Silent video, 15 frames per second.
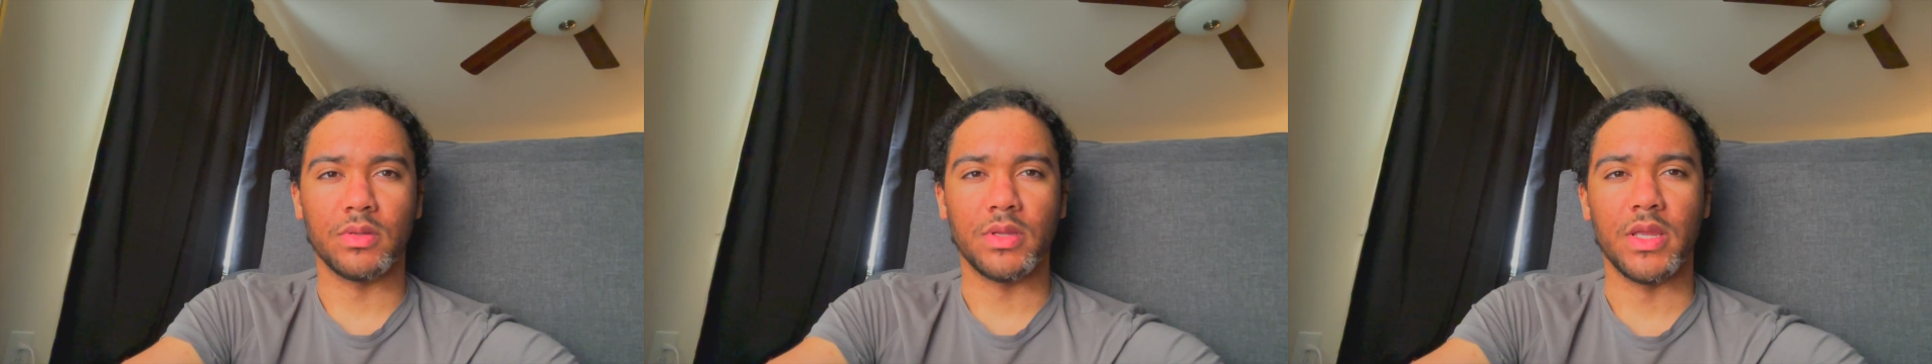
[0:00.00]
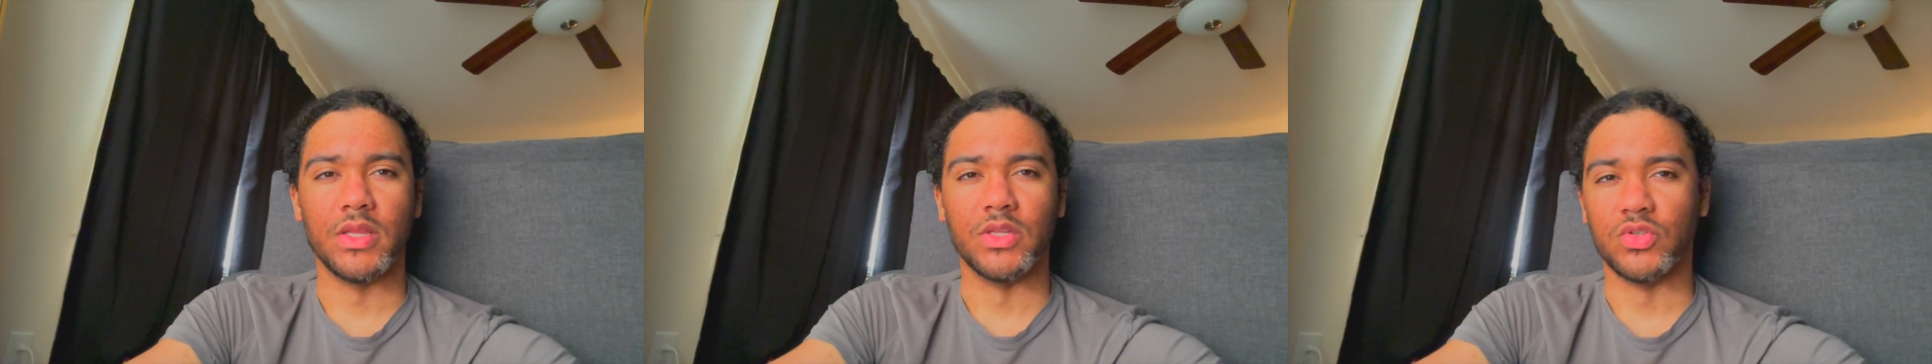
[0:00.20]

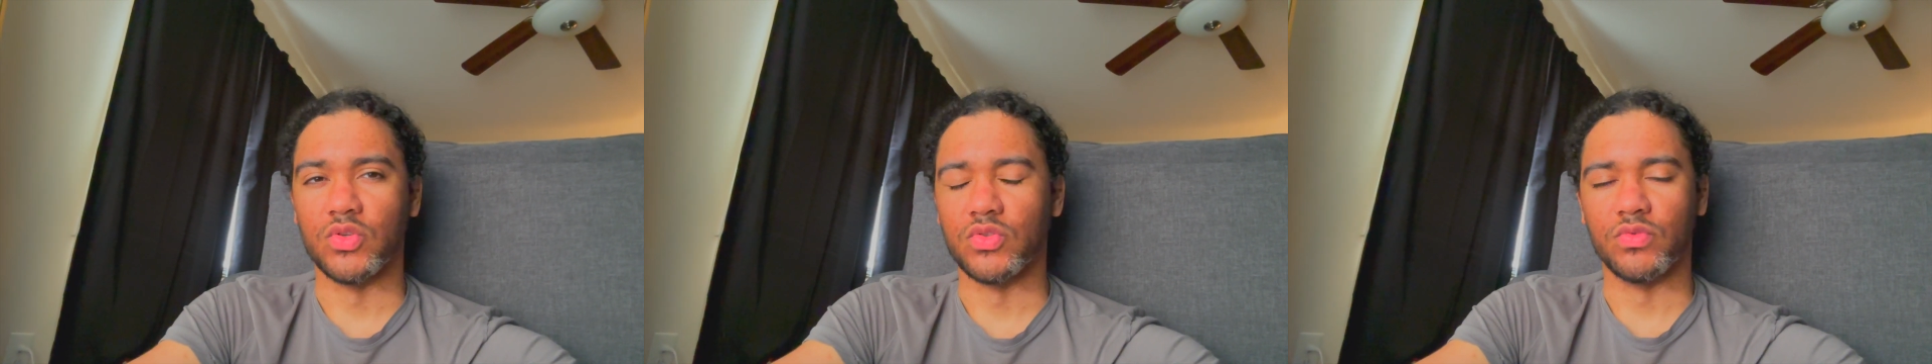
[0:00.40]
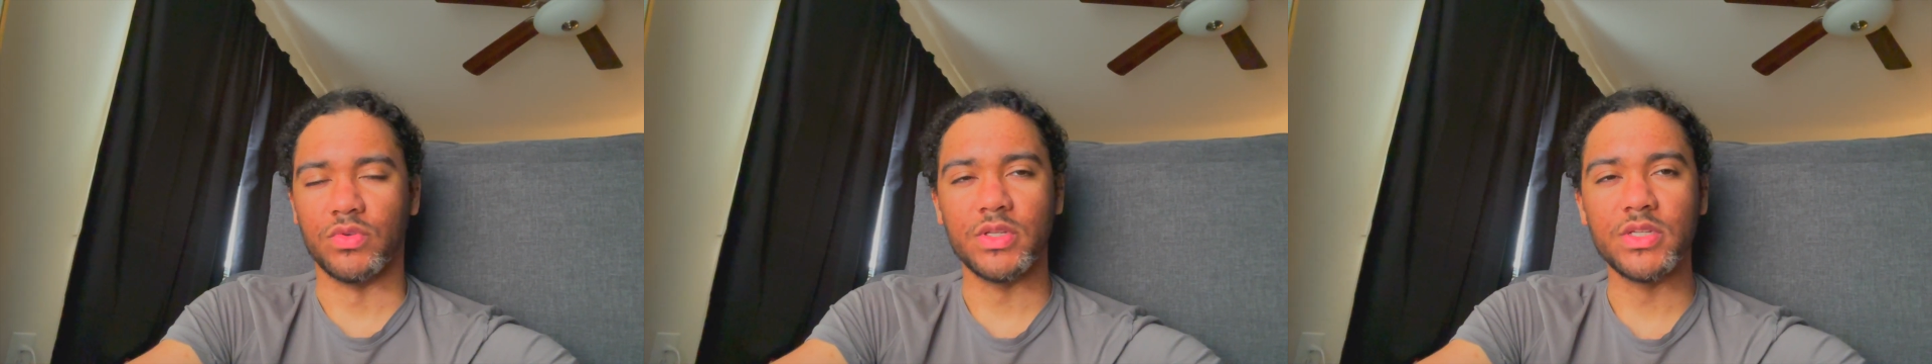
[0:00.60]
And so it's
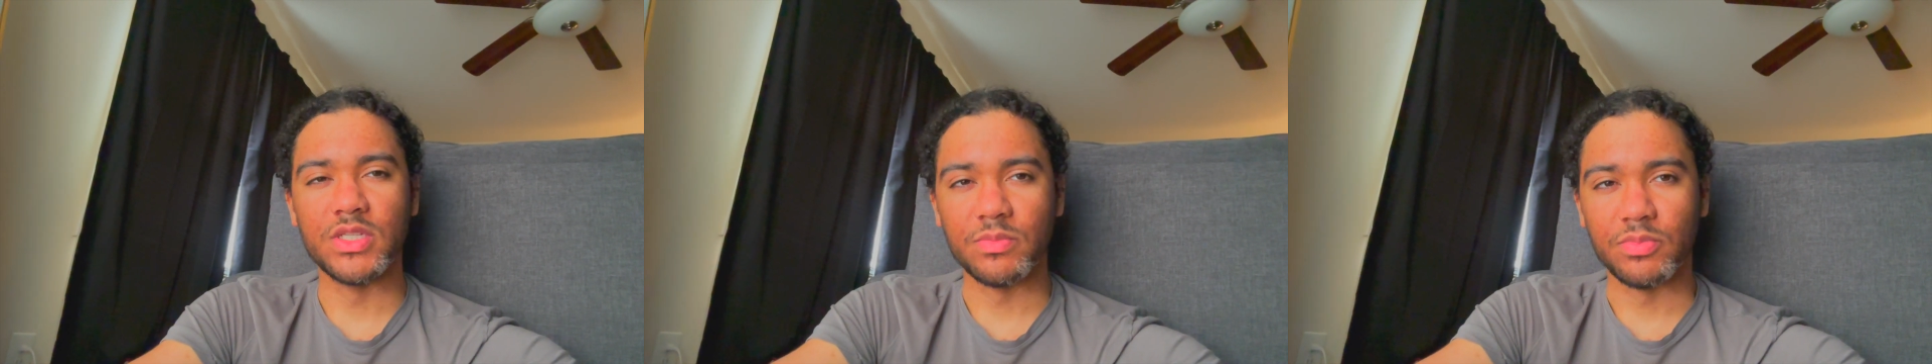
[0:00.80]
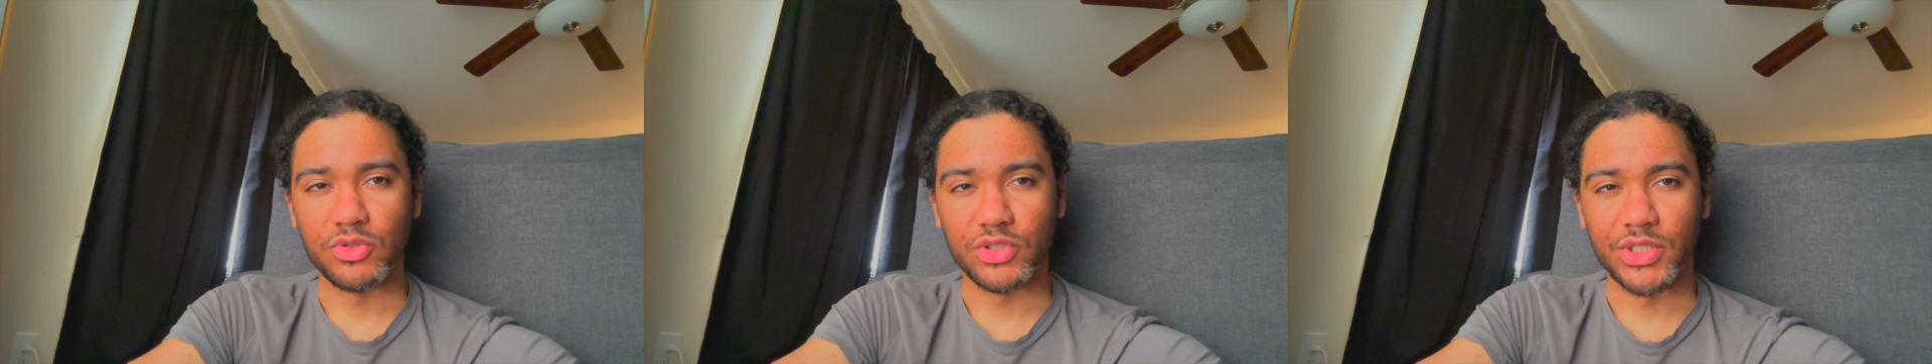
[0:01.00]
really
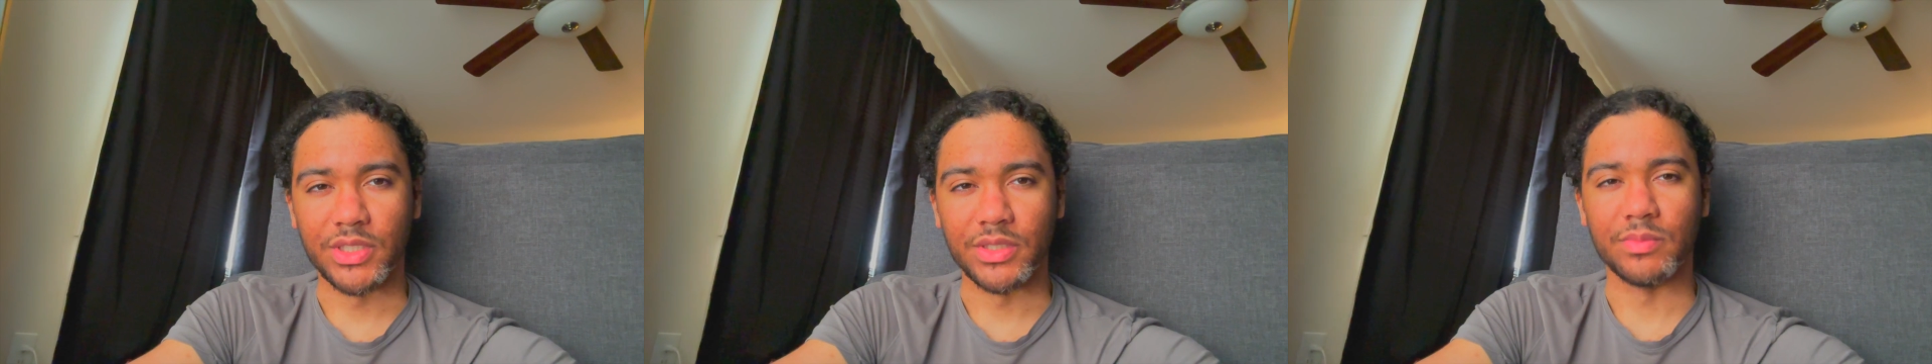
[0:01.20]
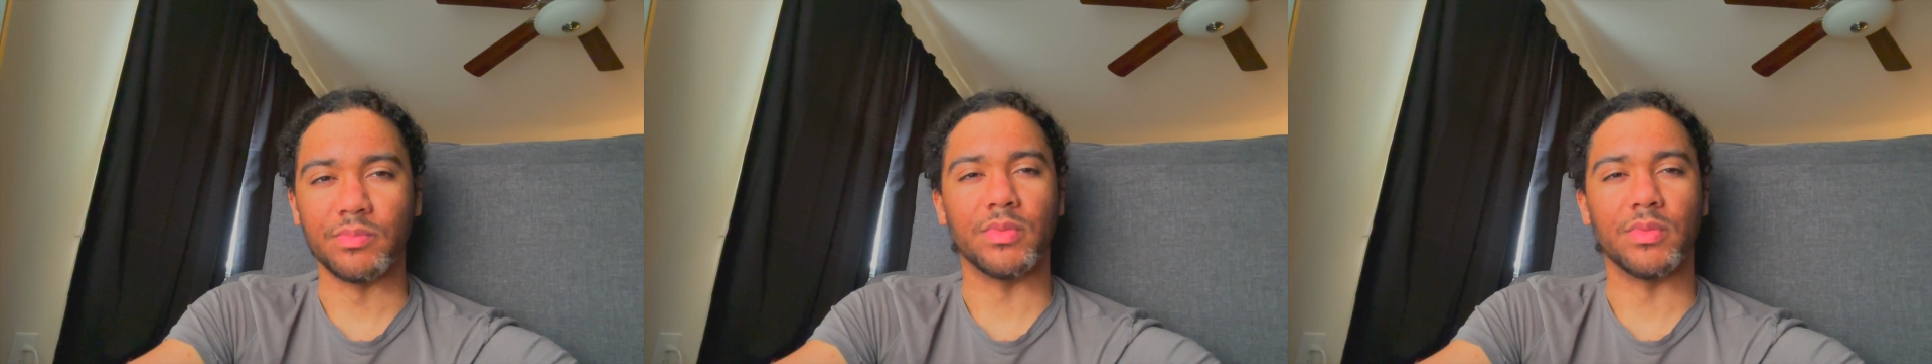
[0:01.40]
simple shit,